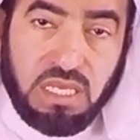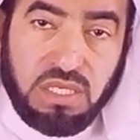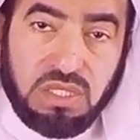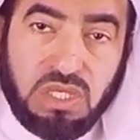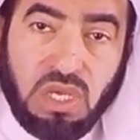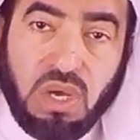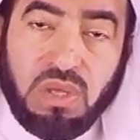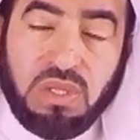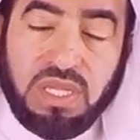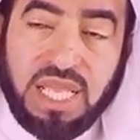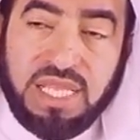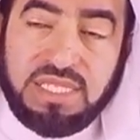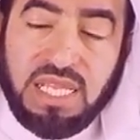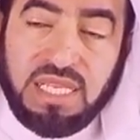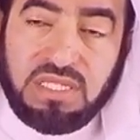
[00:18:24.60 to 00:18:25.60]
So
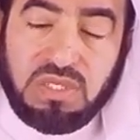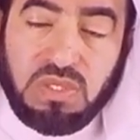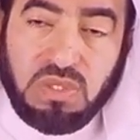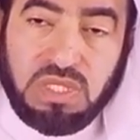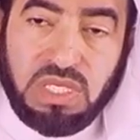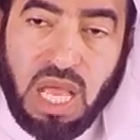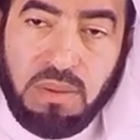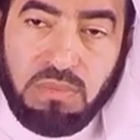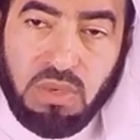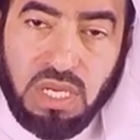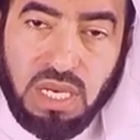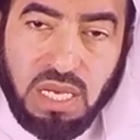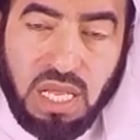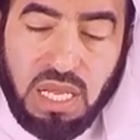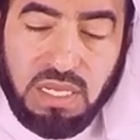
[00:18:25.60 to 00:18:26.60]
they said to
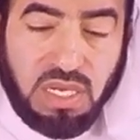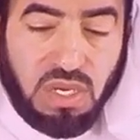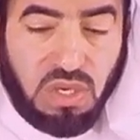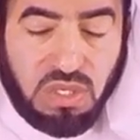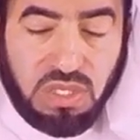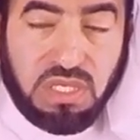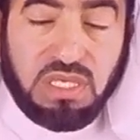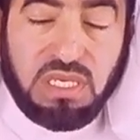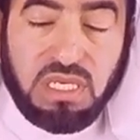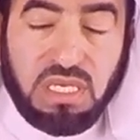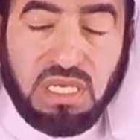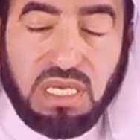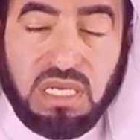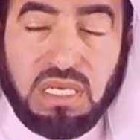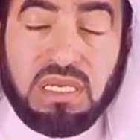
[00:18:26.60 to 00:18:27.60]
Samuel uh, or
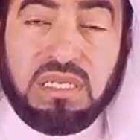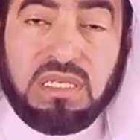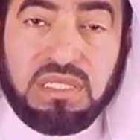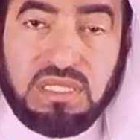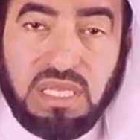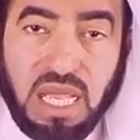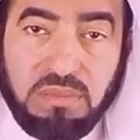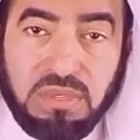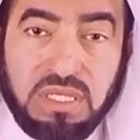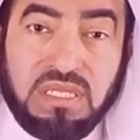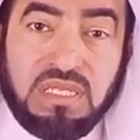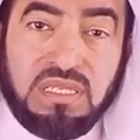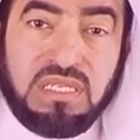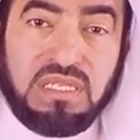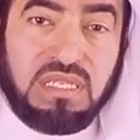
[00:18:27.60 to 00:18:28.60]
uh, Simon,
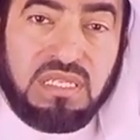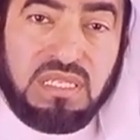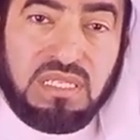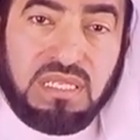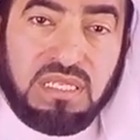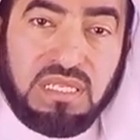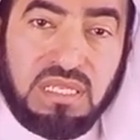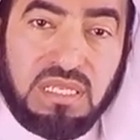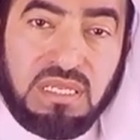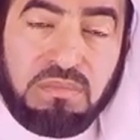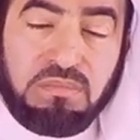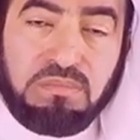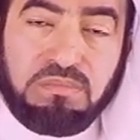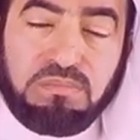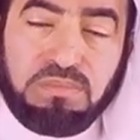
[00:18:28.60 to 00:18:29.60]

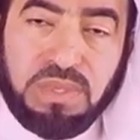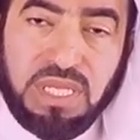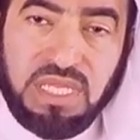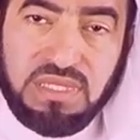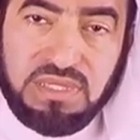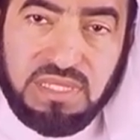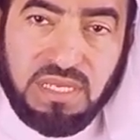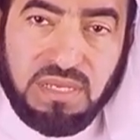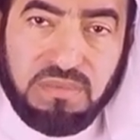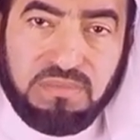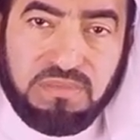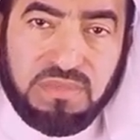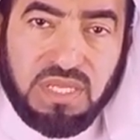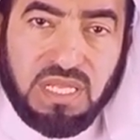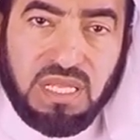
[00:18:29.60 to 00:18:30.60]
please,
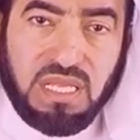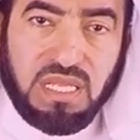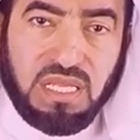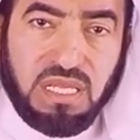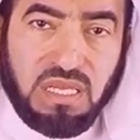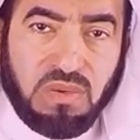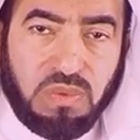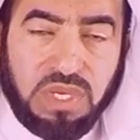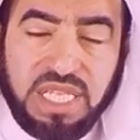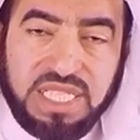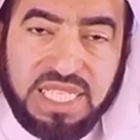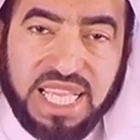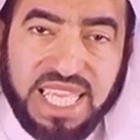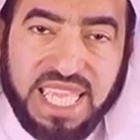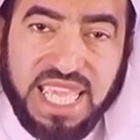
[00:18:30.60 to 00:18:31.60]
we
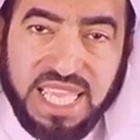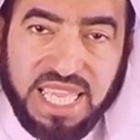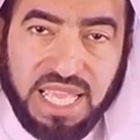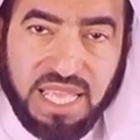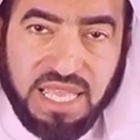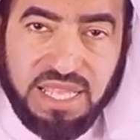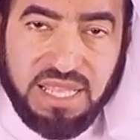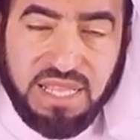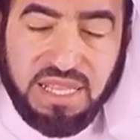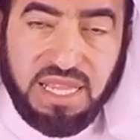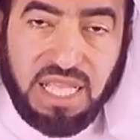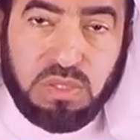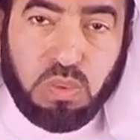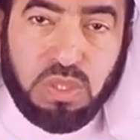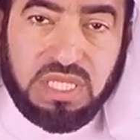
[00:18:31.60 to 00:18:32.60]
need a king
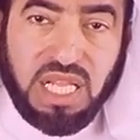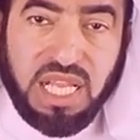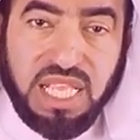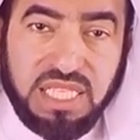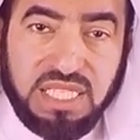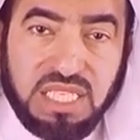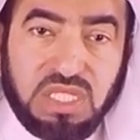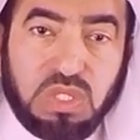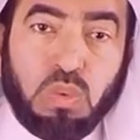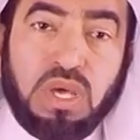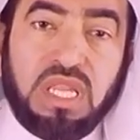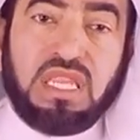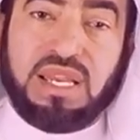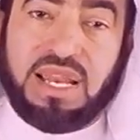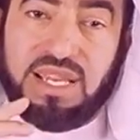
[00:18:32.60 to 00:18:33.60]
that would lead us
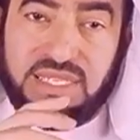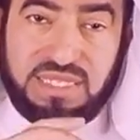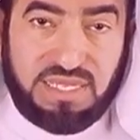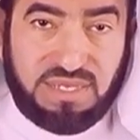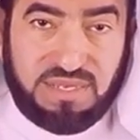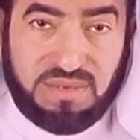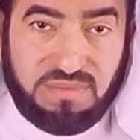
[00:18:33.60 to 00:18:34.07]
with religion.